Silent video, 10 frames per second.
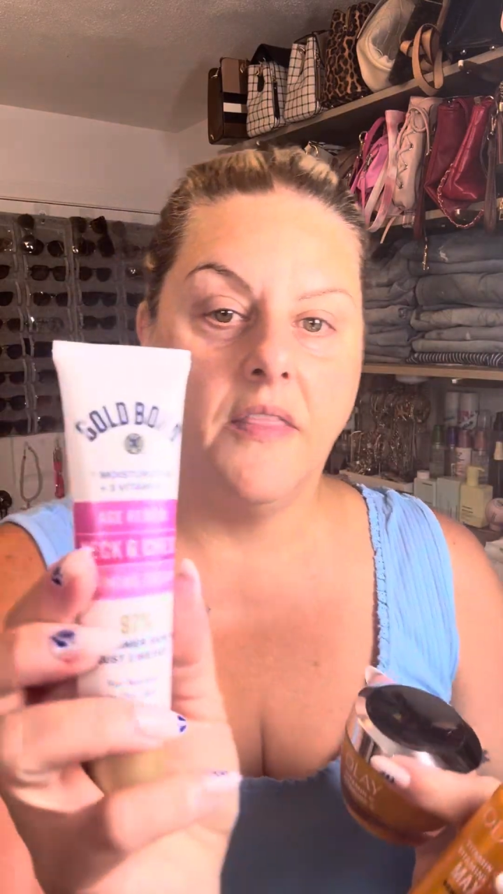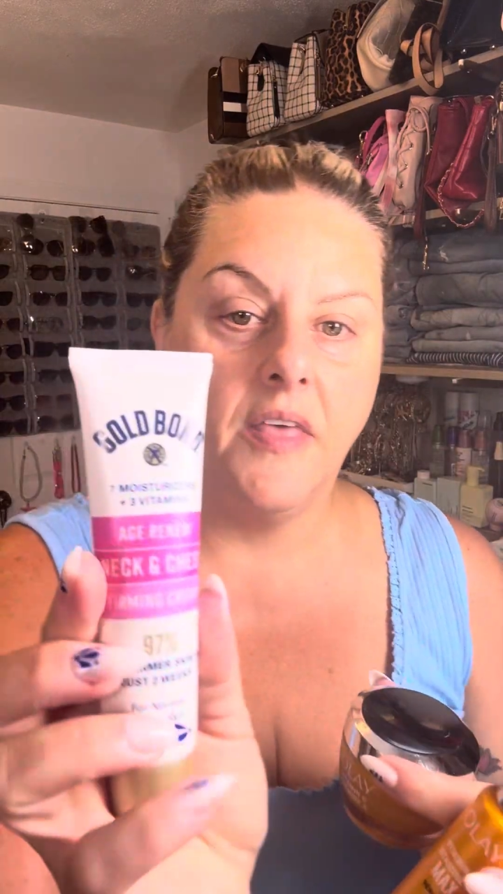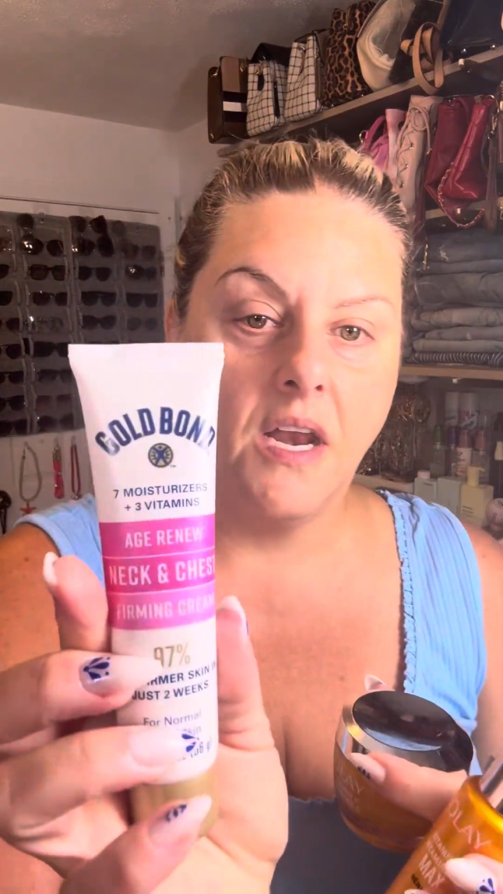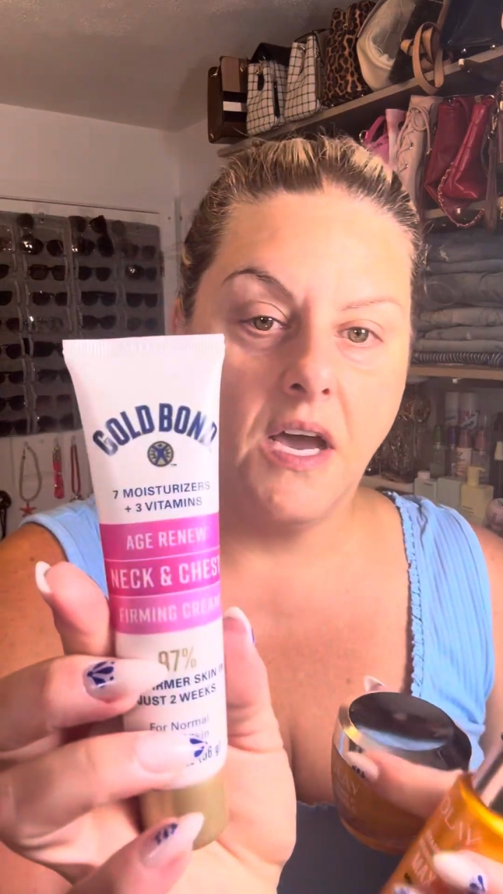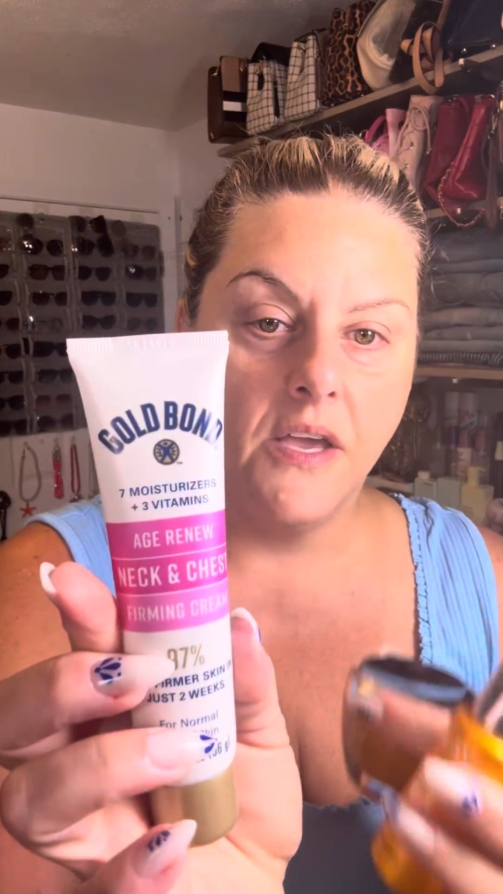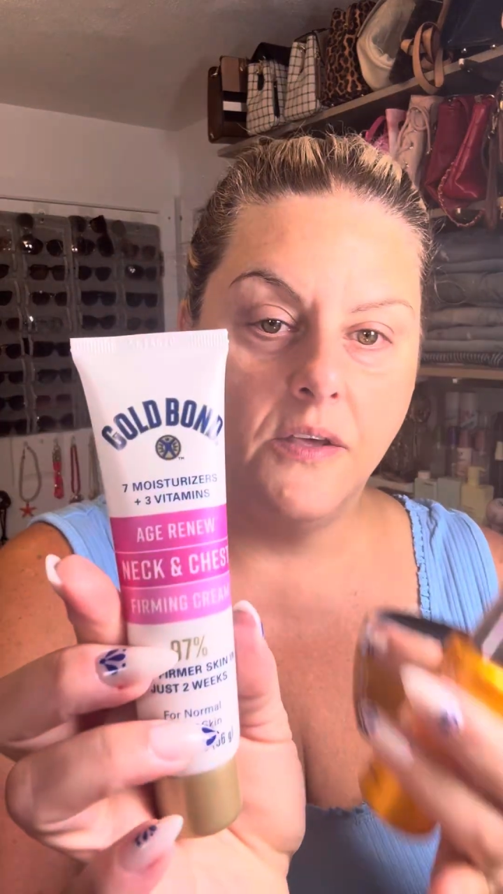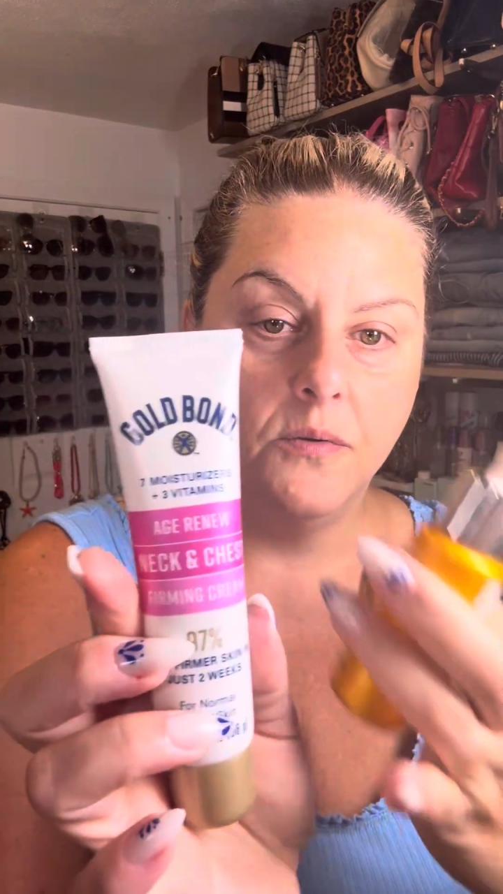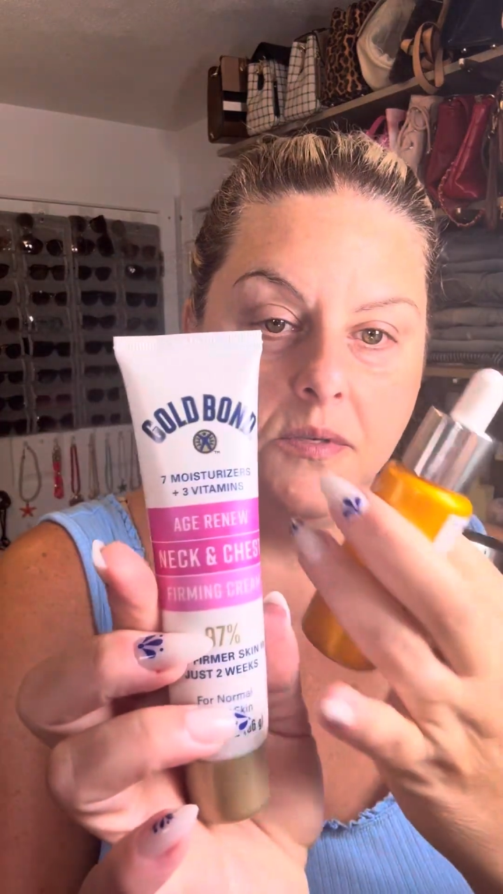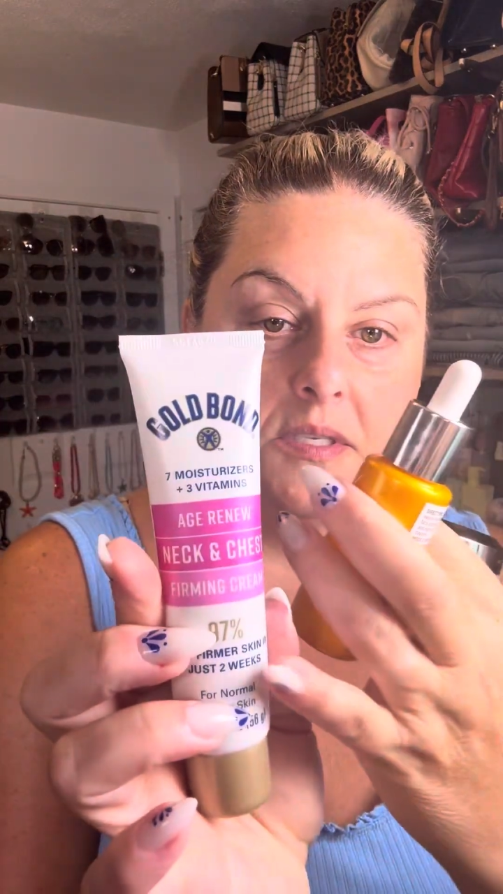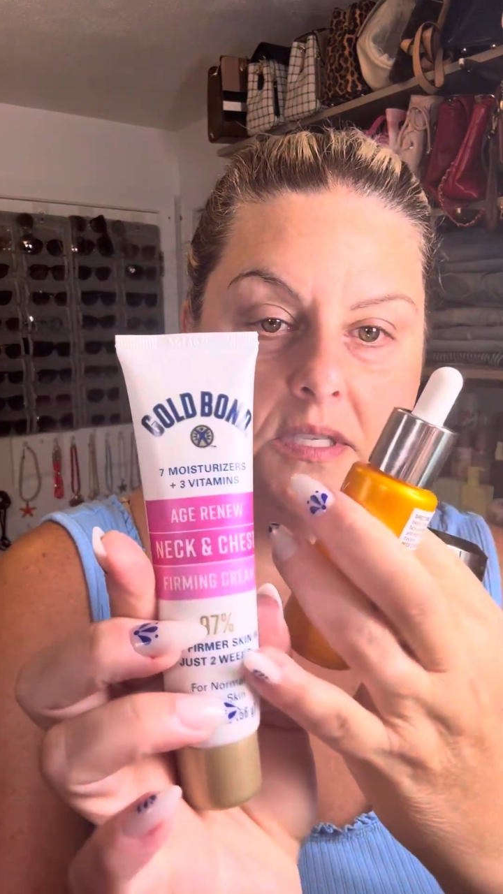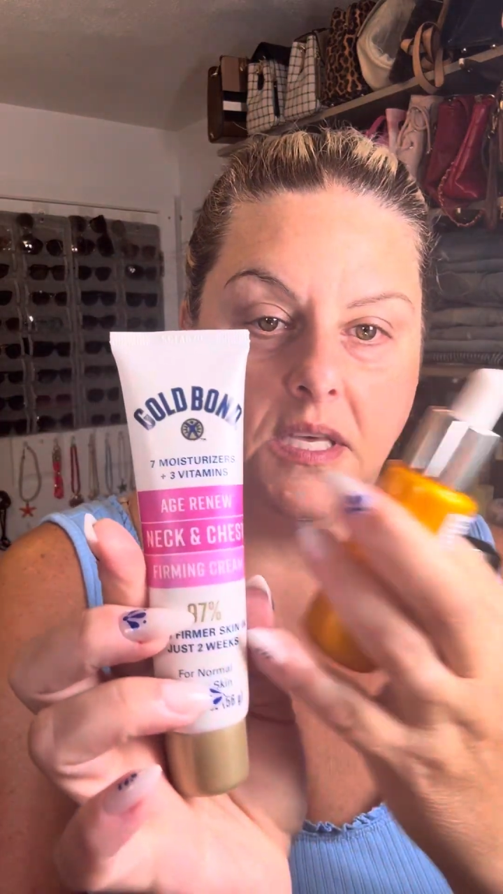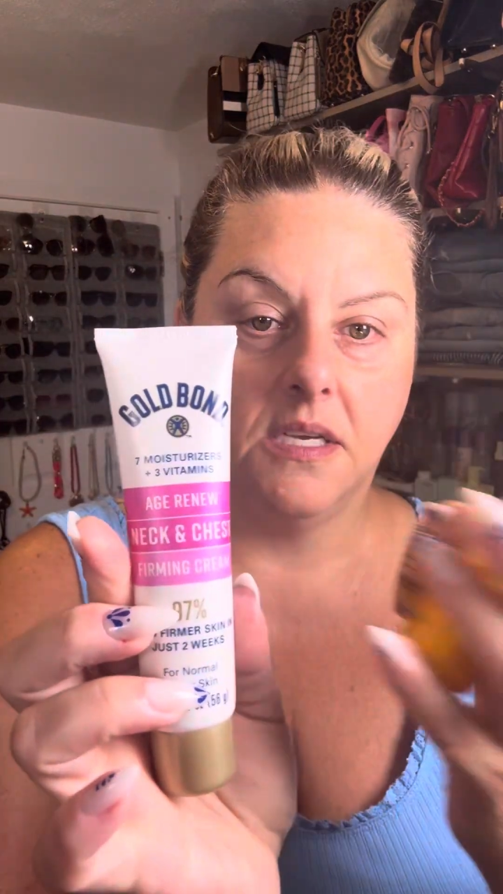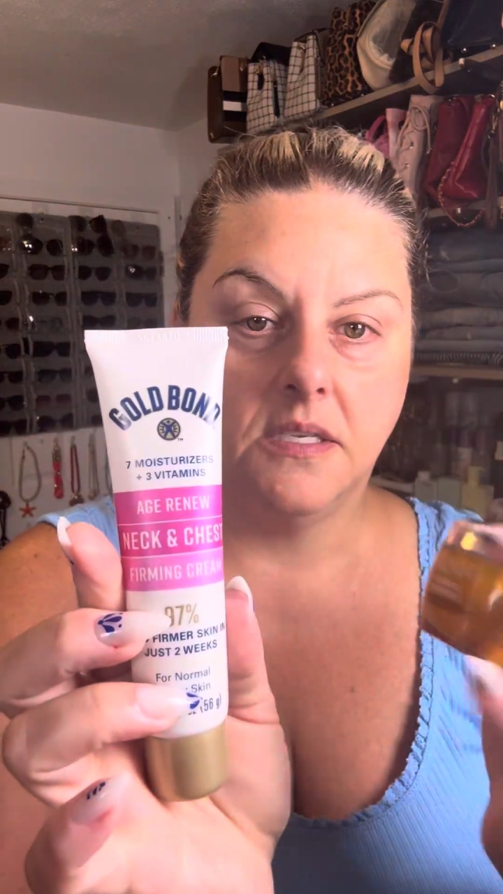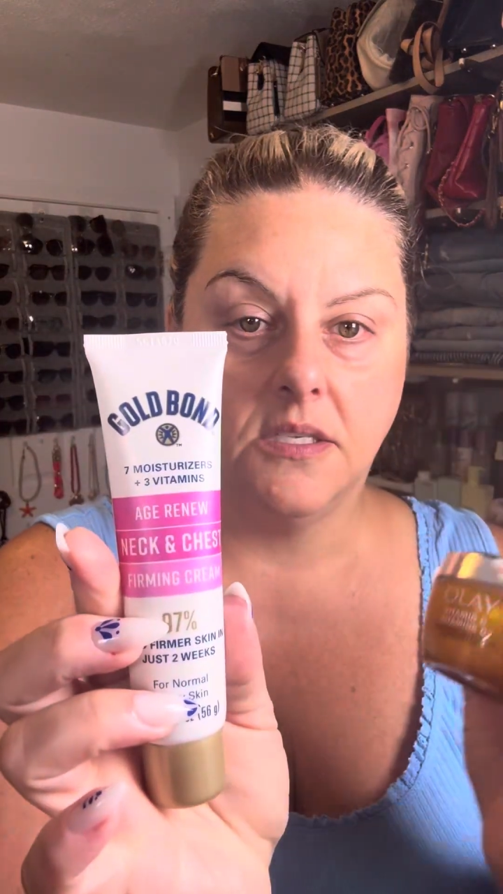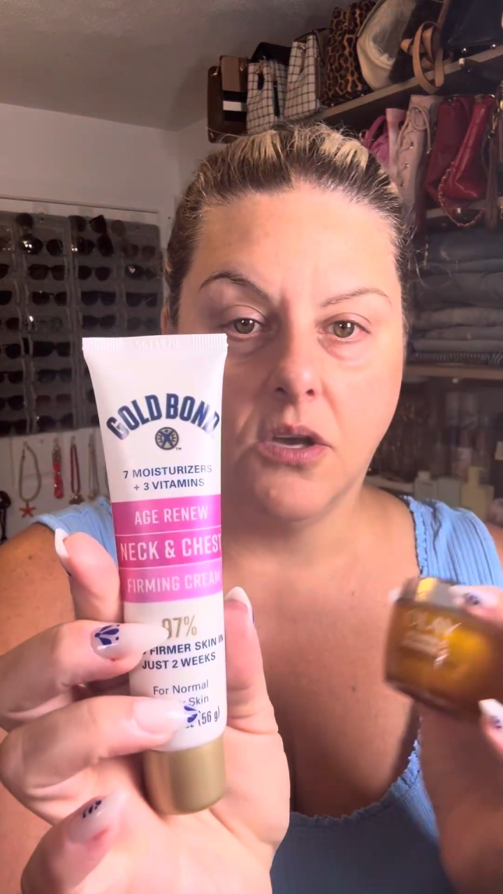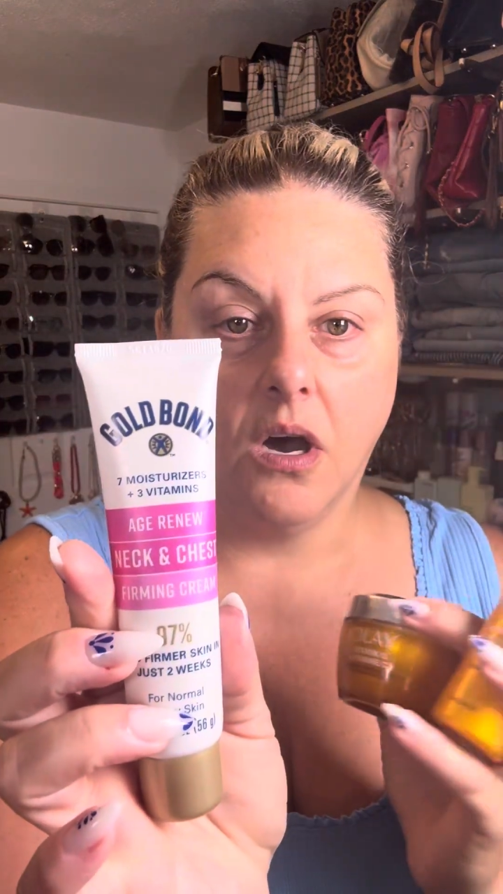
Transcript: and then I use this